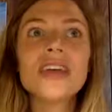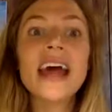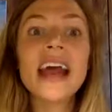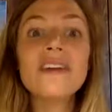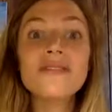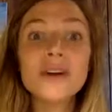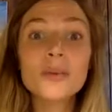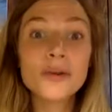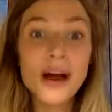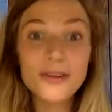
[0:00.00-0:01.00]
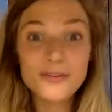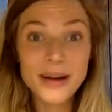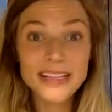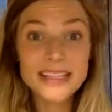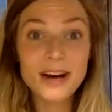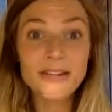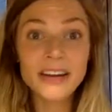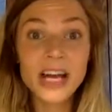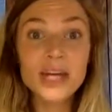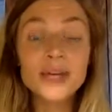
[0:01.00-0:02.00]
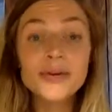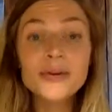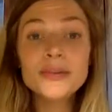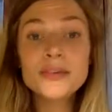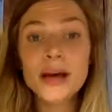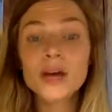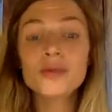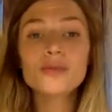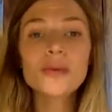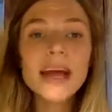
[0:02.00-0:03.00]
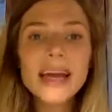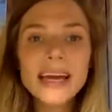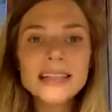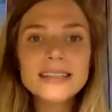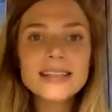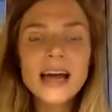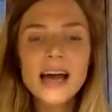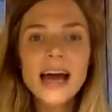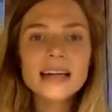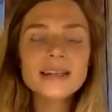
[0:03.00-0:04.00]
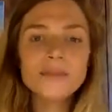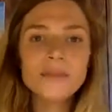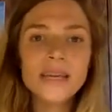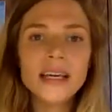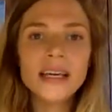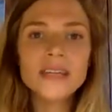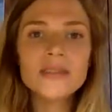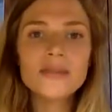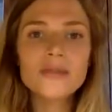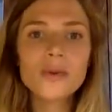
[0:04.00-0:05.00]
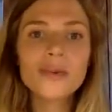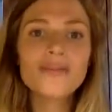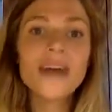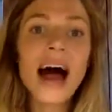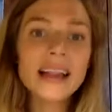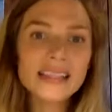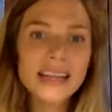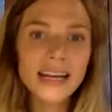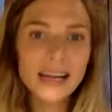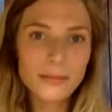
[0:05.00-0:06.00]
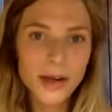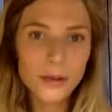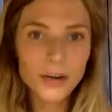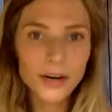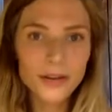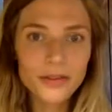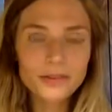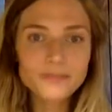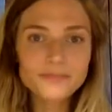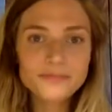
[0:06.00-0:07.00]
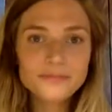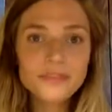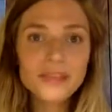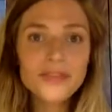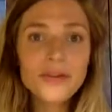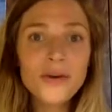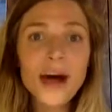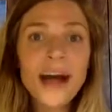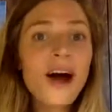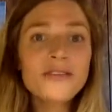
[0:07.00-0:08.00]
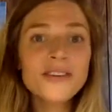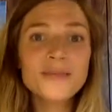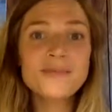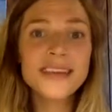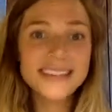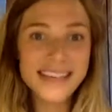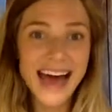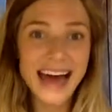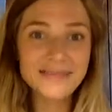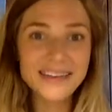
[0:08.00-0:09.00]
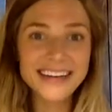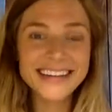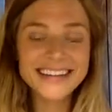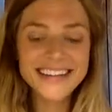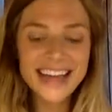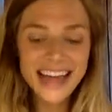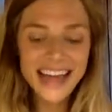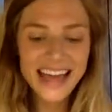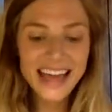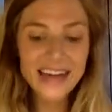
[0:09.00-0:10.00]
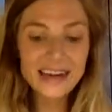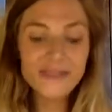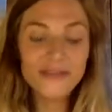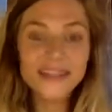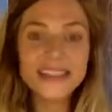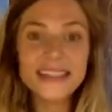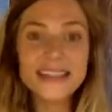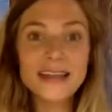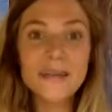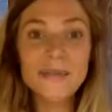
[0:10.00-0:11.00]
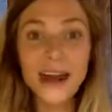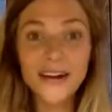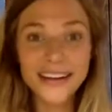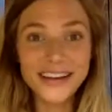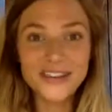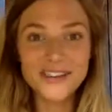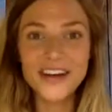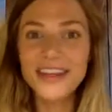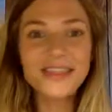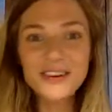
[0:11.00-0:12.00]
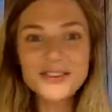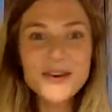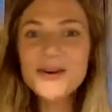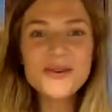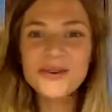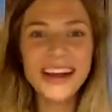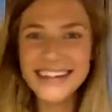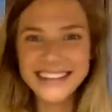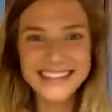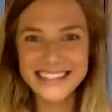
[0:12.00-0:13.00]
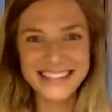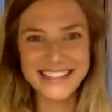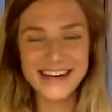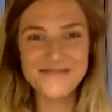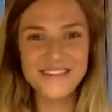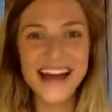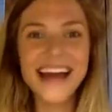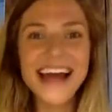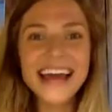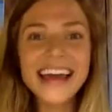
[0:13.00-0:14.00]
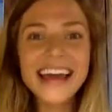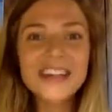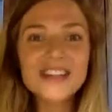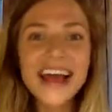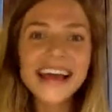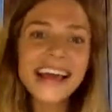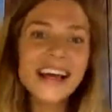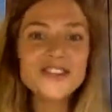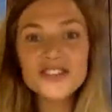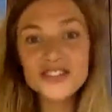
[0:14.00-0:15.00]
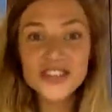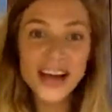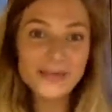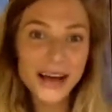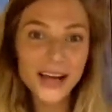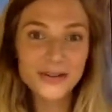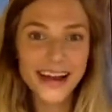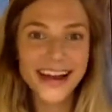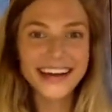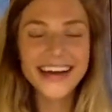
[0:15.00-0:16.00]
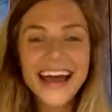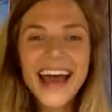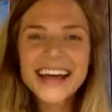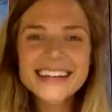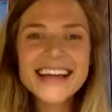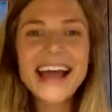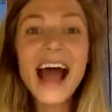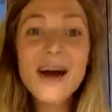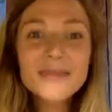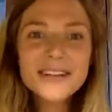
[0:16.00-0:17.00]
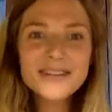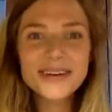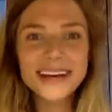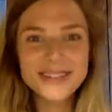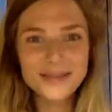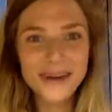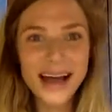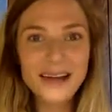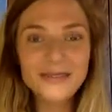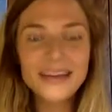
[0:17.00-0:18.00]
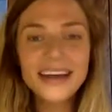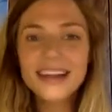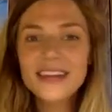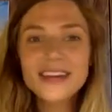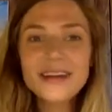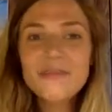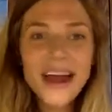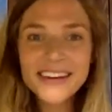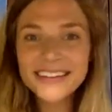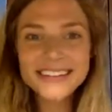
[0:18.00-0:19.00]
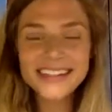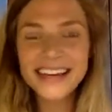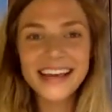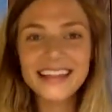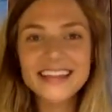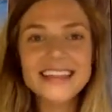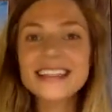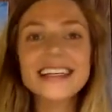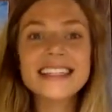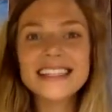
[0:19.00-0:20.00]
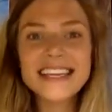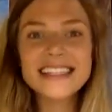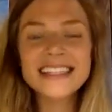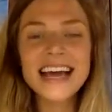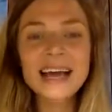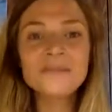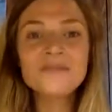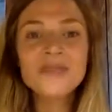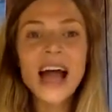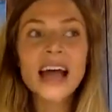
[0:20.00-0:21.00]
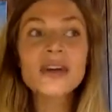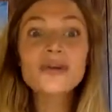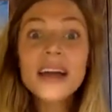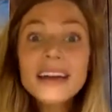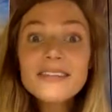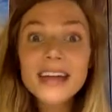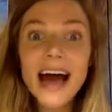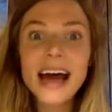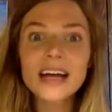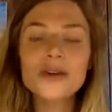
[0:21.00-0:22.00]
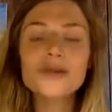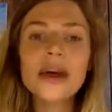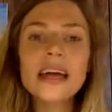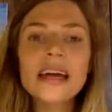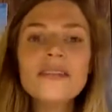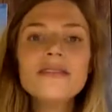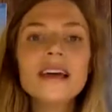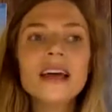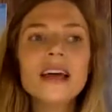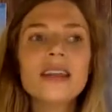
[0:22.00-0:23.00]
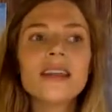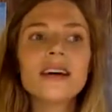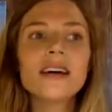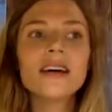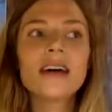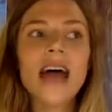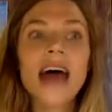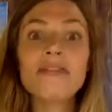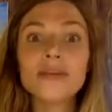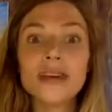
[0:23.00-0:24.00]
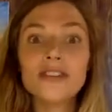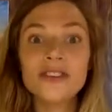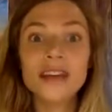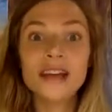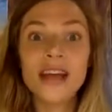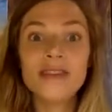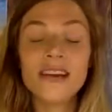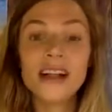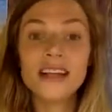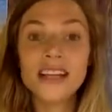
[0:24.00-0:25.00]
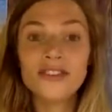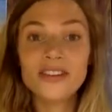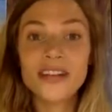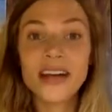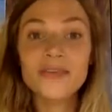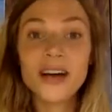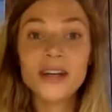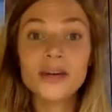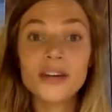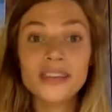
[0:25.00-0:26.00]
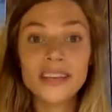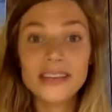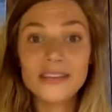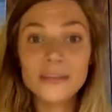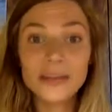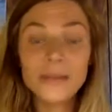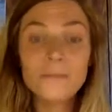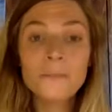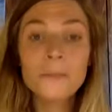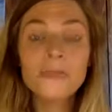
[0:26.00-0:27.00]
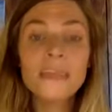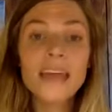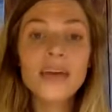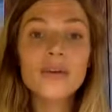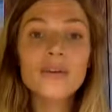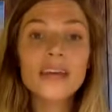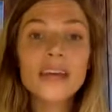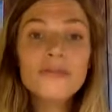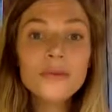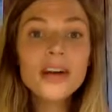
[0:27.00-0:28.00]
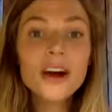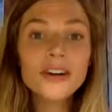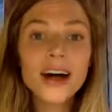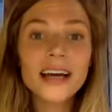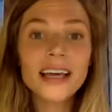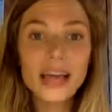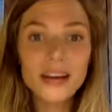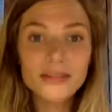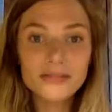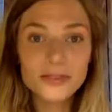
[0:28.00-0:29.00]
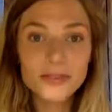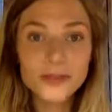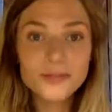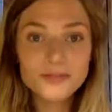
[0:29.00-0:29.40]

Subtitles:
I feel proud of myself? And I used my grades as a means for validating my worth. So I often miss that because in, for instance, a marriage, there's no grading system, right? I can't just check my grade and say, how am I doing as a wife? In parenting, that doesn't exist. And I crave that. I crave the affirmation and validation that evaluation gives me. And if we are not careful,